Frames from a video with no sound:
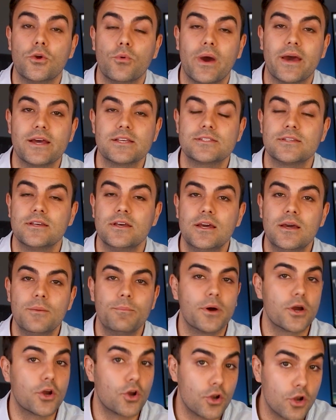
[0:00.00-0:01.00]
US,
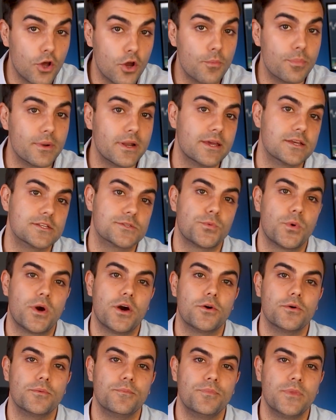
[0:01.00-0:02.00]
but globally as
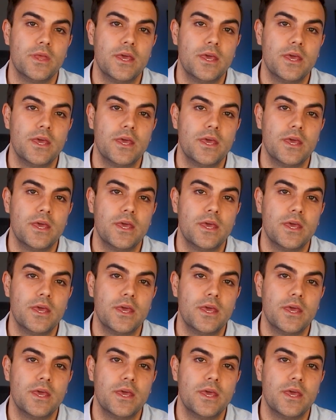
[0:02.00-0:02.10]
well.